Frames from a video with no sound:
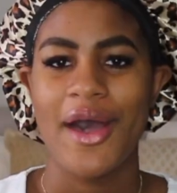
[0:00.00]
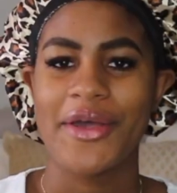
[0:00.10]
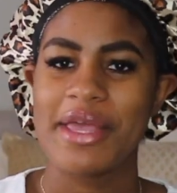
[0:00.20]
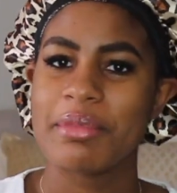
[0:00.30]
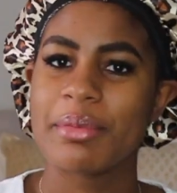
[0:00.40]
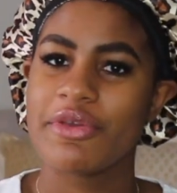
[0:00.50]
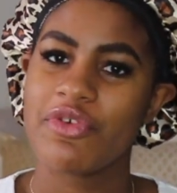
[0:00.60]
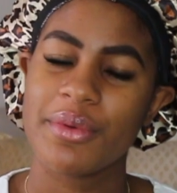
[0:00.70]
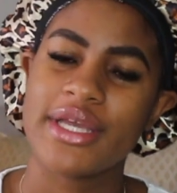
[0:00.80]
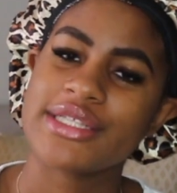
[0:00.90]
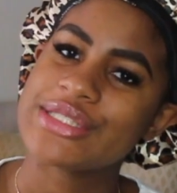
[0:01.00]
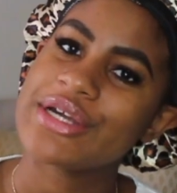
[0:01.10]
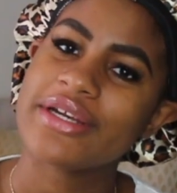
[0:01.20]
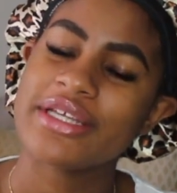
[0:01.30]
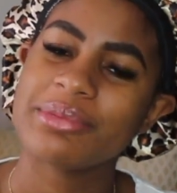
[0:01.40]
Okay, but before we get
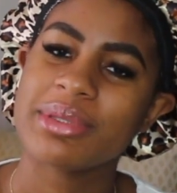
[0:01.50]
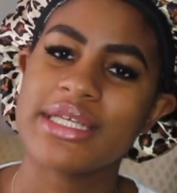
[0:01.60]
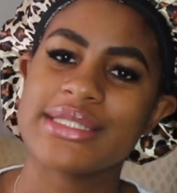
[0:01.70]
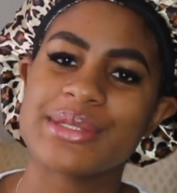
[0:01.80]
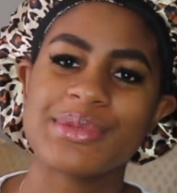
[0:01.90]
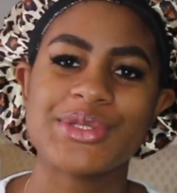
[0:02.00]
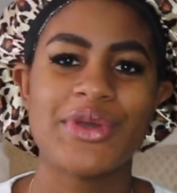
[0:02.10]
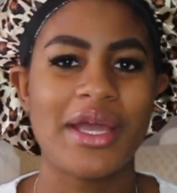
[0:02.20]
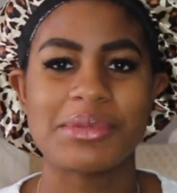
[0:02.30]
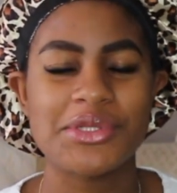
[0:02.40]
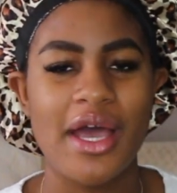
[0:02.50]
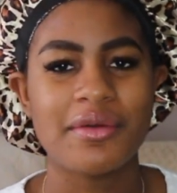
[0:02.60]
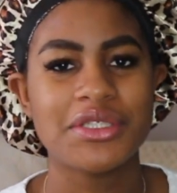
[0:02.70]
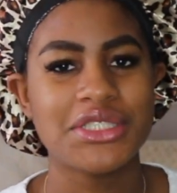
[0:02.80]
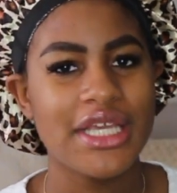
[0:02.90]
started, please subscribe to
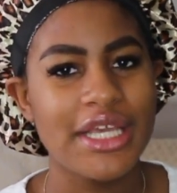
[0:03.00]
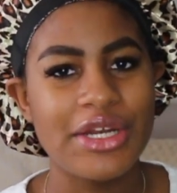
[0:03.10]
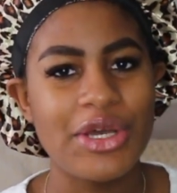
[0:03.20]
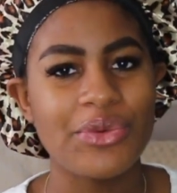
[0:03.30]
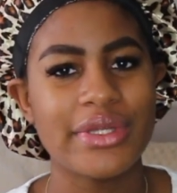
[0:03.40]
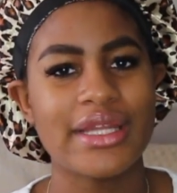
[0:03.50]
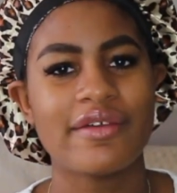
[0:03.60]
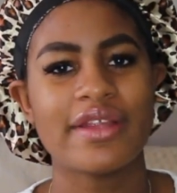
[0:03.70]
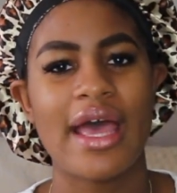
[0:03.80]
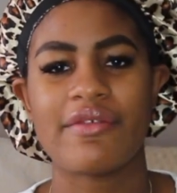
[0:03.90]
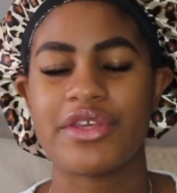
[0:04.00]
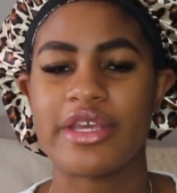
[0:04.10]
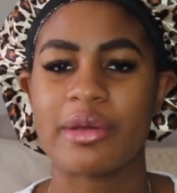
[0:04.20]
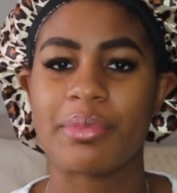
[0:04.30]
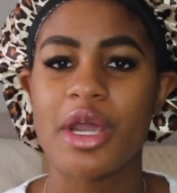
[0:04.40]
our channel. We'd love to have you
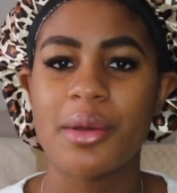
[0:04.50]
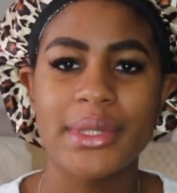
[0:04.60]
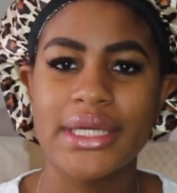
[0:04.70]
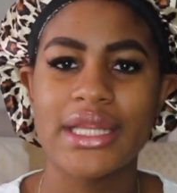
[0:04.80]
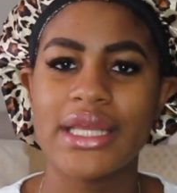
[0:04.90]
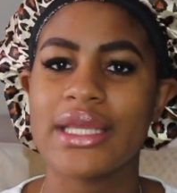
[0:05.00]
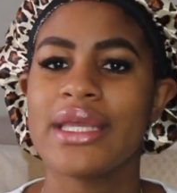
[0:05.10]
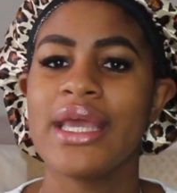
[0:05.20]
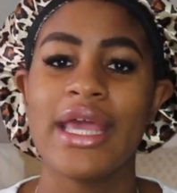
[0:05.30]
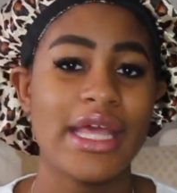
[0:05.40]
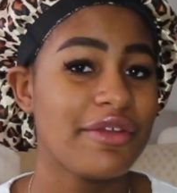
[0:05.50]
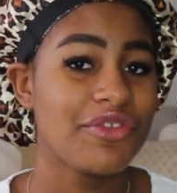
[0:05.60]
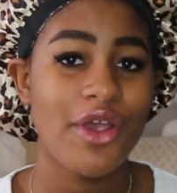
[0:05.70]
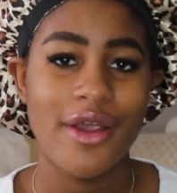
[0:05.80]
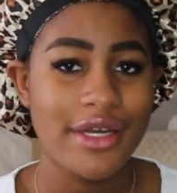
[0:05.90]
here permanently. And if
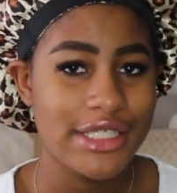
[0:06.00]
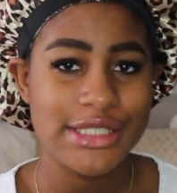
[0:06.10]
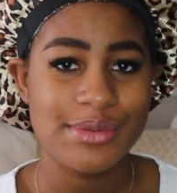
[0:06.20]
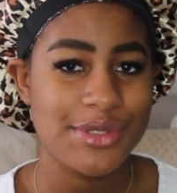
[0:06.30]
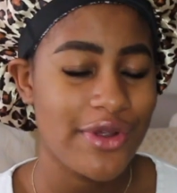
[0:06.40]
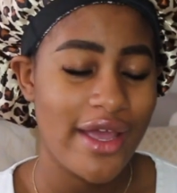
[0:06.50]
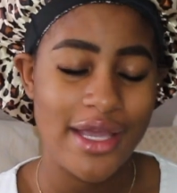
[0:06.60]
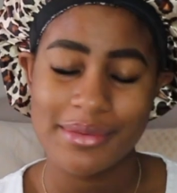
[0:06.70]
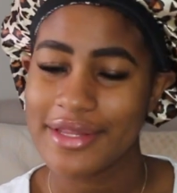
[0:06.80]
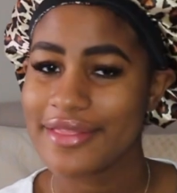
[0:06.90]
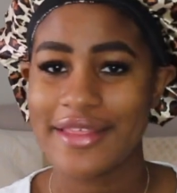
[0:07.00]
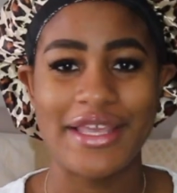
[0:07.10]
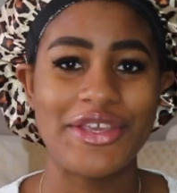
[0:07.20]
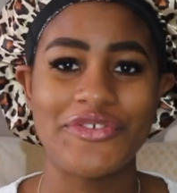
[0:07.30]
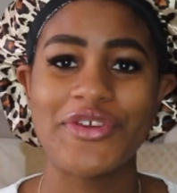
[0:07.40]
you're already subscribed,
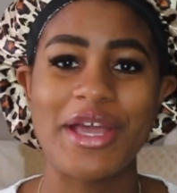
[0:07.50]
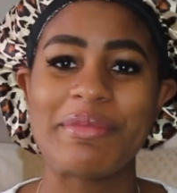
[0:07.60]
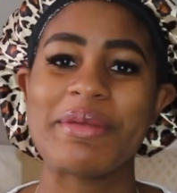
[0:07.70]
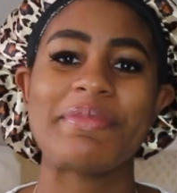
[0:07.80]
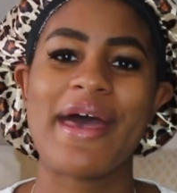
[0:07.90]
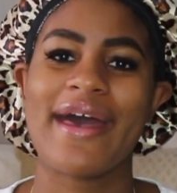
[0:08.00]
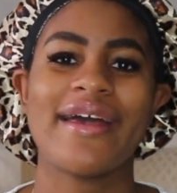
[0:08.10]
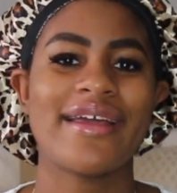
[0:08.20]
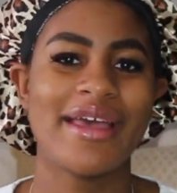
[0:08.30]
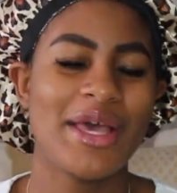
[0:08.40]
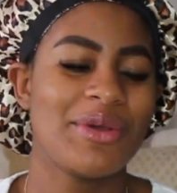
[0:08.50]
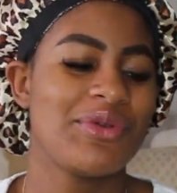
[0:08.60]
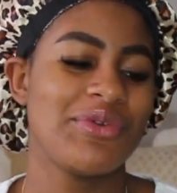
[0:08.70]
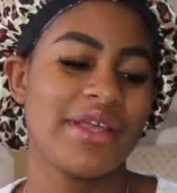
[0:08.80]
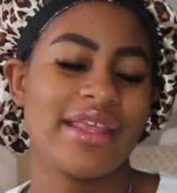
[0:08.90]
thank you for coming back. We
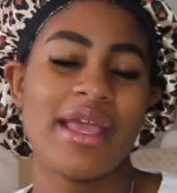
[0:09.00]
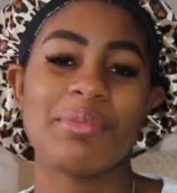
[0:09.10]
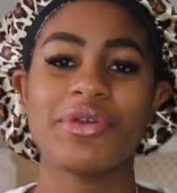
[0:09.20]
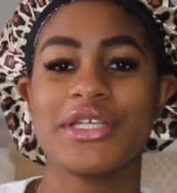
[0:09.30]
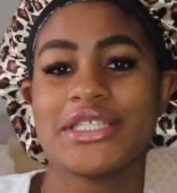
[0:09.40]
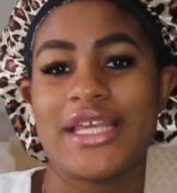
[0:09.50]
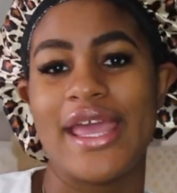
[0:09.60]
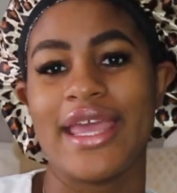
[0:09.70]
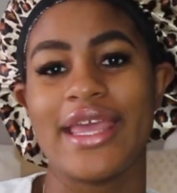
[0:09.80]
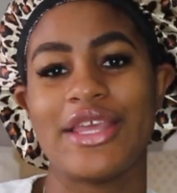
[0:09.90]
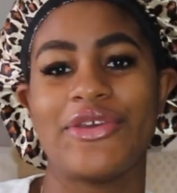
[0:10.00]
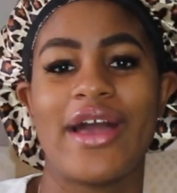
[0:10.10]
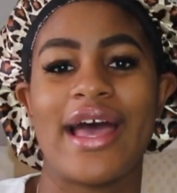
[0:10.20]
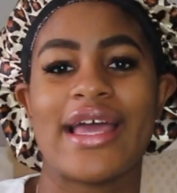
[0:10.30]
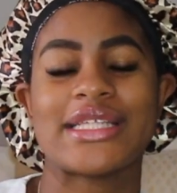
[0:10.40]
really appreciate you
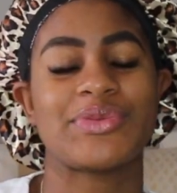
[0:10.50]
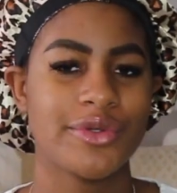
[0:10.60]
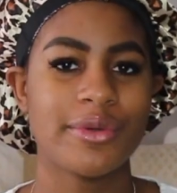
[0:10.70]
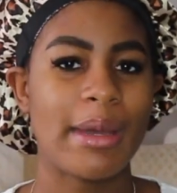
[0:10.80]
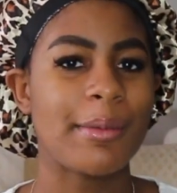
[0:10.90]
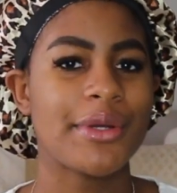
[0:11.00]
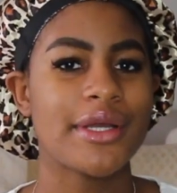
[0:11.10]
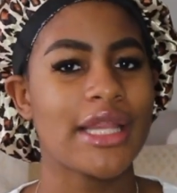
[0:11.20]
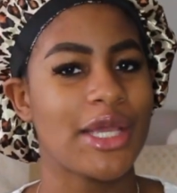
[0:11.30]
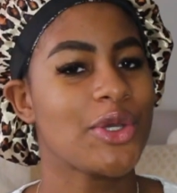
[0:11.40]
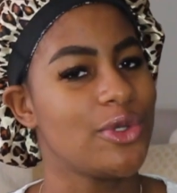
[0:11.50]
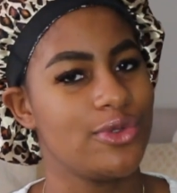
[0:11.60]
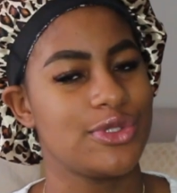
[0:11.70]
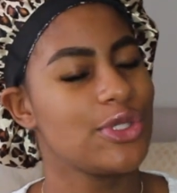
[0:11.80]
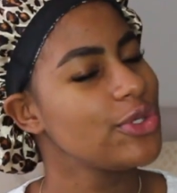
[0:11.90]
guys. We remember like
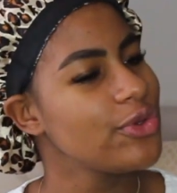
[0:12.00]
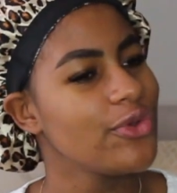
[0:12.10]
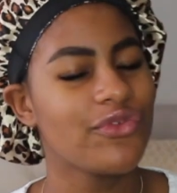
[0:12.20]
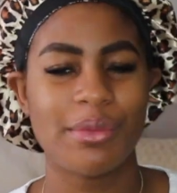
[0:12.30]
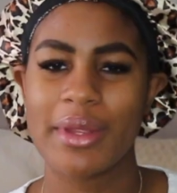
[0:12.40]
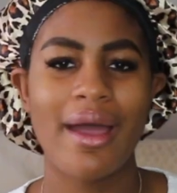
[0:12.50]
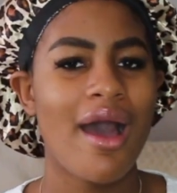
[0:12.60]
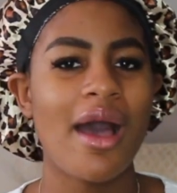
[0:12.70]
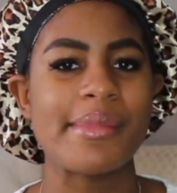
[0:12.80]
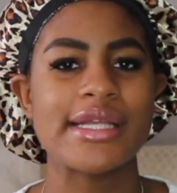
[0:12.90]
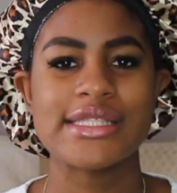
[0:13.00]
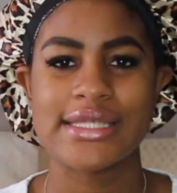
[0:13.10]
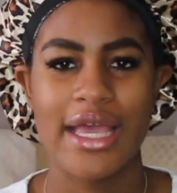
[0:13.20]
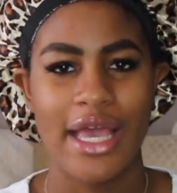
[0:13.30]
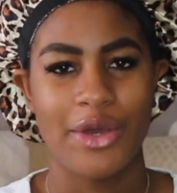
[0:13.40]
who's who from the comments.
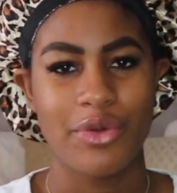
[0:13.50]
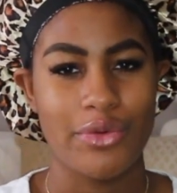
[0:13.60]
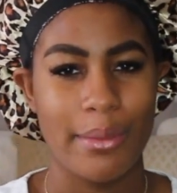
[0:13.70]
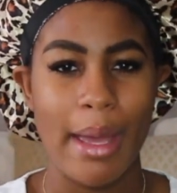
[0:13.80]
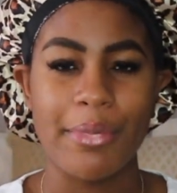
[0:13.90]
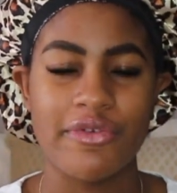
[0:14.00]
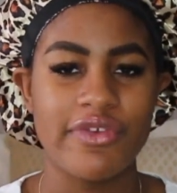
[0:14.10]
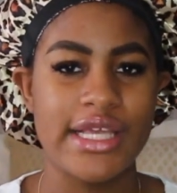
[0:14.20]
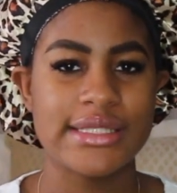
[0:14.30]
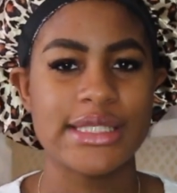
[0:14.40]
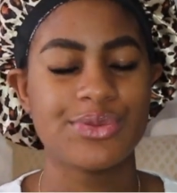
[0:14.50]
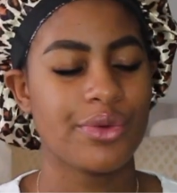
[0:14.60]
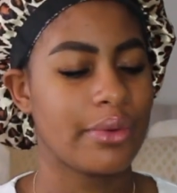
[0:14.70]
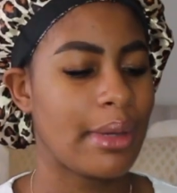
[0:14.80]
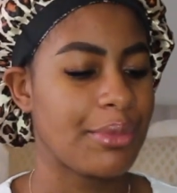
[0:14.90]
We remember faces, we
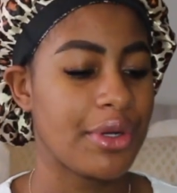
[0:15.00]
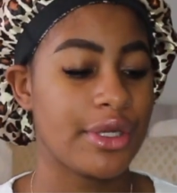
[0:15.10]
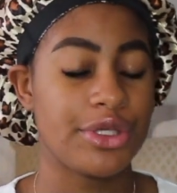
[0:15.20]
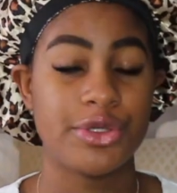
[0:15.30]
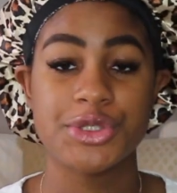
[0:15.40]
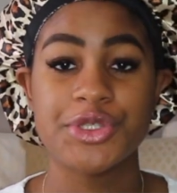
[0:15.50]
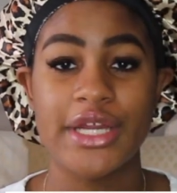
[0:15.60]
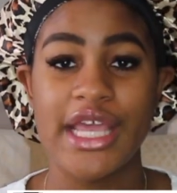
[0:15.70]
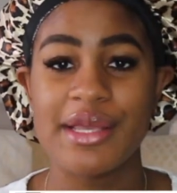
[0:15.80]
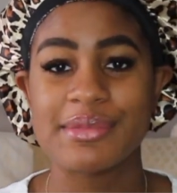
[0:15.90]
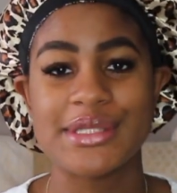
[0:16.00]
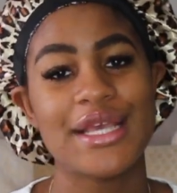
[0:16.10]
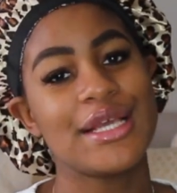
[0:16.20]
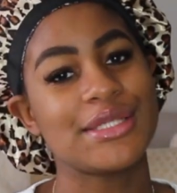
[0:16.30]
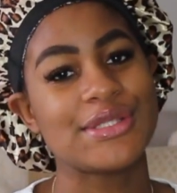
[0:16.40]
remember usernames.
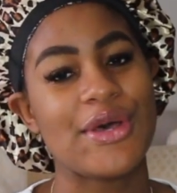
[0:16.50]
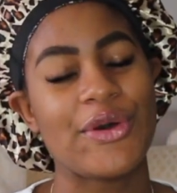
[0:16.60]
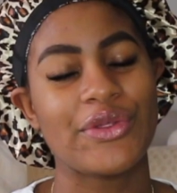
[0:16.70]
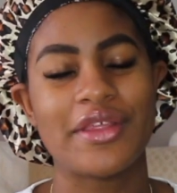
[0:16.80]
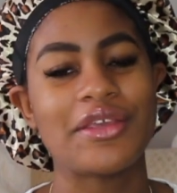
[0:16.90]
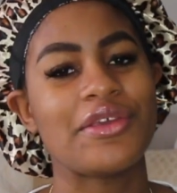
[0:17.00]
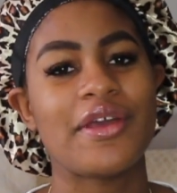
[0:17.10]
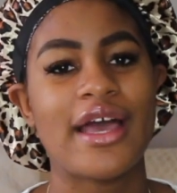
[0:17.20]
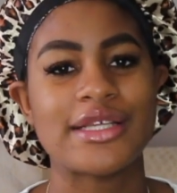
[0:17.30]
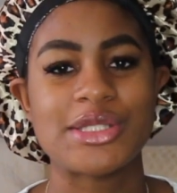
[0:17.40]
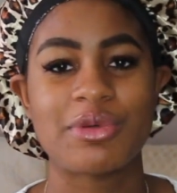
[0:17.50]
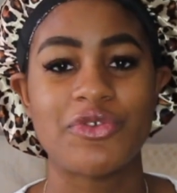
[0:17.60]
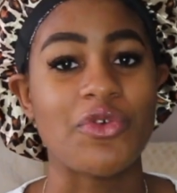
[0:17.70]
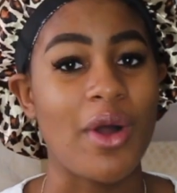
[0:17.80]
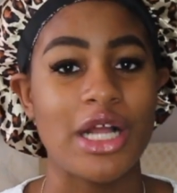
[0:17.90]
So thank you guys so
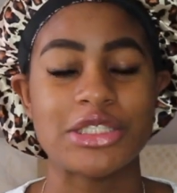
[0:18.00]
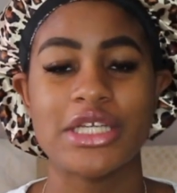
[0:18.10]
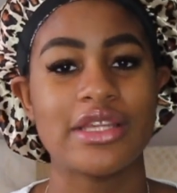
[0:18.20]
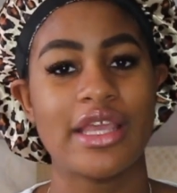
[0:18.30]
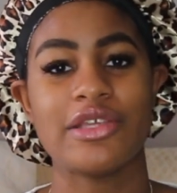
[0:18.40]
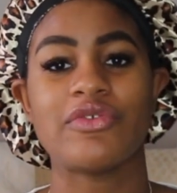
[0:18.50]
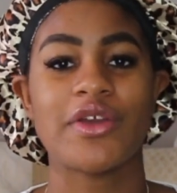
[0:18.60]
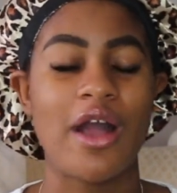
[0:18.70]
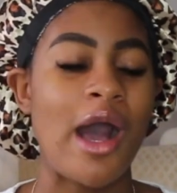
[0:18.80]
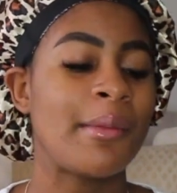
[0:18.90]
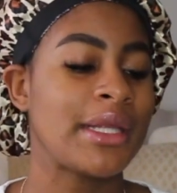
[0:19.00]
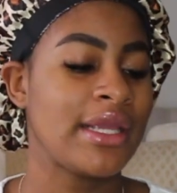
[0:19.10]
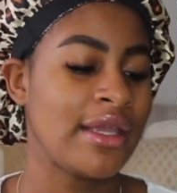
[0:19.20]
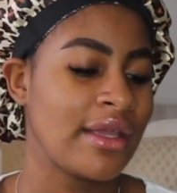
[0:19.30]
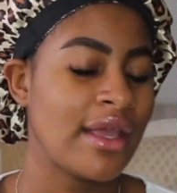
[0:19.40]
much for watching. Thank you for
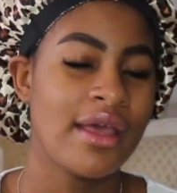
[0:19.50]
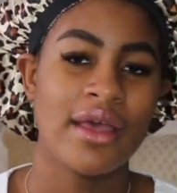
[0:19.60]
commenting.